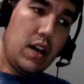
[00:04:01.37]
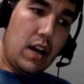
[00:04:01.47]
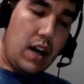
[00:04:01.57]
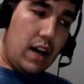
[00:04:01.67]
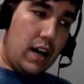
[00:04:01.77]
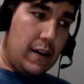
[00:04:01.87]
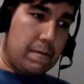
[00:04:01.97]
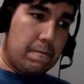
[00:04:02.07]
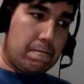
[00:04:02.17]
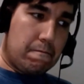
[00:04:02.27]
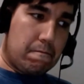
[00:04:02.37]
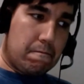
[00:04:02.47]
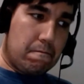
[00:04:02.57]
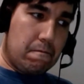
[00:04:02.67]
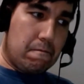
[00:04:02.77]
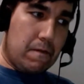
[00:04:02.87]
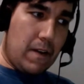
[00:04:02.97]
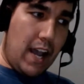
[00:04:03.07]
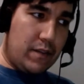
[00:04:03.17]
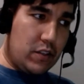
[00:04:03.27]

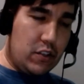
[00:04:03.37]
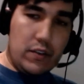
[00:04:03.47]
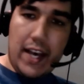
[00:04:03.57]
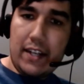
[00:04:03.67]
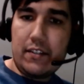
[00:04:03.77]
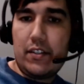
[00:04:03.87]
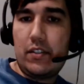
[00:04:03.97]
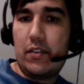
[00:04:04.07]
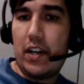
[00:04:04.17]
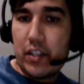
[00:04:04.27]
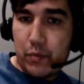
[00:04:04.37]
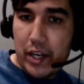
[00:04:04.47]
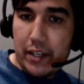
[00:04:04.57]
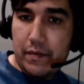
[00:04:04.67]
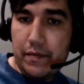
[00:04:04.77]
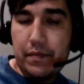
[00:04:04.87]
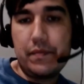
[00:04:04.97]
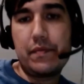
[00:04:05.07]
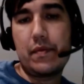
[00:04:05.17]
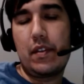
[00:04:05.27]
After you do that, try a spread.
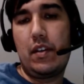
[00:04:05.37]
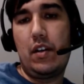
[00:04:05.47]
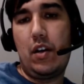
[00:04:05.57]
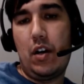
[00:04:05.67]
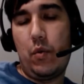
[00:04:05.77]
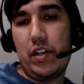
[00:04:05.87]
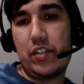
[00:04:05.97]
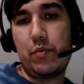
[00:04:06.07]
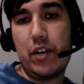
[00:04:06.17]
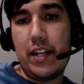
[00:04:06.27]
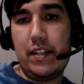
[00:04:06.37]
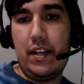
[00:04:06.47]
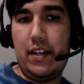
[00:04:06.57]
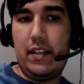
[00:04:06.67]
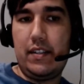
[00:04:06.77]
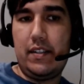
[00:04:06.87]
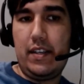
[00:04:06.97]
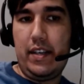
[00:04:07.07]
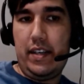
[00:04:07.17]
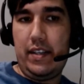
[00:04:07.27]
What a spread does
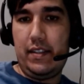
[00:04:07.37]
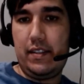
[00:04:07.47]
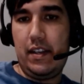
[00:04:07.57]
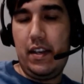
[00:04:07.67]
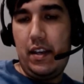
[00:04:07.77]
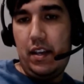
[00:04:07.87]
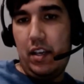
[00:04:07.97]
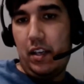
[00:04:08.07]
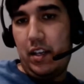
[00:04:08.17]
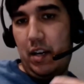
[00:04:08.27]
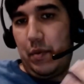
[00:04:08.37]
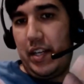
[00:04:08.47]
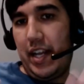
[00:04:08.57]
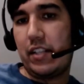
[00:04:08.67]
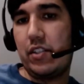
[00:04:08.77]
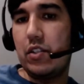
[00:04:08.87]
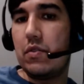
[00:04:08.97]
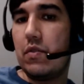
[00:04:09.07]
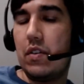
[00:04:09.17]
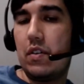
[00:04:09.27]
is it kind of protects
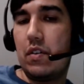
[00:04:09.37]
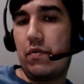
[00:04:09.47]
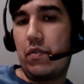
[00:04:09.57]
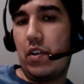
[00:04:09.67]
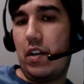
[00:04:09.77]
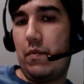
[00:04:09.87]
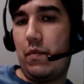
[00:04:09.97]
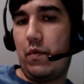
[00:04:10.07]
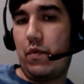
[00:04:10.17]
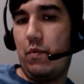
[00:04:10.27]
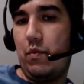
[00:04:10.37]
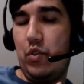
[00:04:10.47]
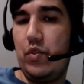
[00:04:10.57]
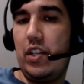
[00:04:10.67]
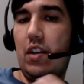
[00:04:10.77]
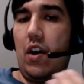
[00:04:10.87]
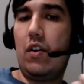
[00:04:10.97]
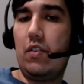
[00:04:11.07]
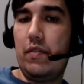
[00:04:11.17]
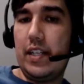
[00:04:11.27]
you from losing
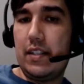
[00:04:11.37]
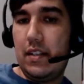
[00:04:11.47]
all of it.